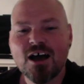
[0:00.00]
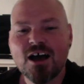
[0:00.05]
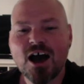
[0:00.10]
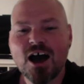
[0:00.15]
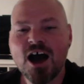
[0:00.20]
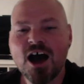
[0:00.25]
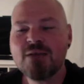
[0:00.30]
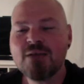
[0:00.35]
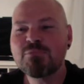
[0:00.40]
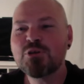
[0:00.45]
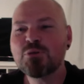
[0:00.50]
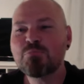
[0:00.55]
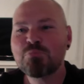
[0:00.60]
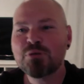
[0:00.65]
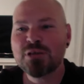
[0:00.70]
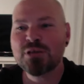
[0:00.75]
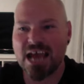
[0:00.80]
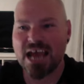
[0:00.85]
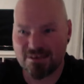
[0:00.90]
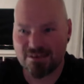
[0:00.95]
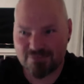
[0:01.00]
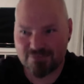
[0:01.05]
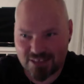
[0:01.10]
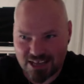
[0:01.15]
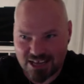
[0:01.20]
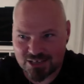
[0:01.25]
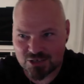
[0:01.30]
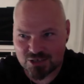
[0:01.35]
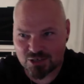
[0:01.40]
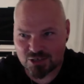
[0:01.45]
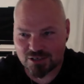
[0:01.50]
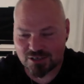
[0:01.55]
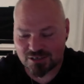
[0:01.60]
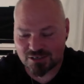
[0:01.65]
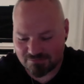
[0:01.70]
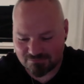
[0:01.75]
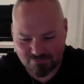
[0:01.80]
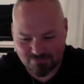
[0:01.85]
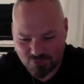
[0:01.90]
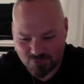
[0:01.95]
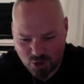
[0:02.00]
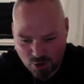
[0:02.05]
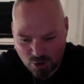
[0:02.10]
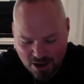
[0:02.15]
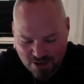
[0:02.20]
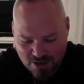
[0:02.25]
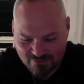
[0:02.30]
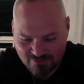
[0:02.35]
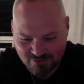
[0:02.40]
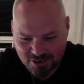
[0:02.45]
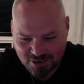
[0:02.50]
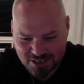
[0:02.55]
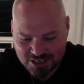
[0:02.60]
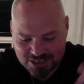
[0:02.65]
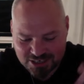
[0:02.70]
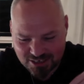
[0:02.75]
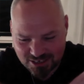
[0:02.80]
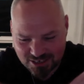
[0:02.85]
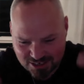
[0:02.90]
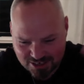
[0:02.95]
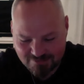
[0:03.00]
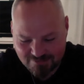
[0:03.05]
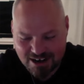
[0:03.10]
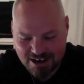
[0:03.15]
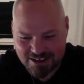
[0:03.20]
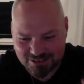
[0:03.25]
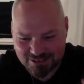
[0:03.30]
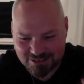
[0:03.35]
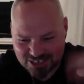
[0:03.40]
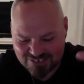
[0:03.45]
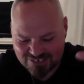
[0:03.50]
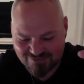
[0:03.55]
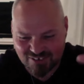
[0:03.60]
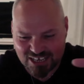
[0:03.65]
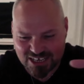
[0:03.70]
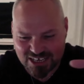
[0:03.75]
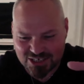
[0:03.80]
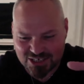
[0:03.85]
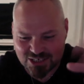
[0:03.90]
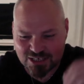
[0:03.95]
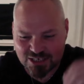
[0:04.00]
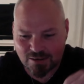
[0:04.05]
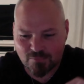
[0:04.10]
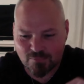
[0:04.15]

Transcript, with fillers: I'm going to put it out there to whoever is, is around the spheres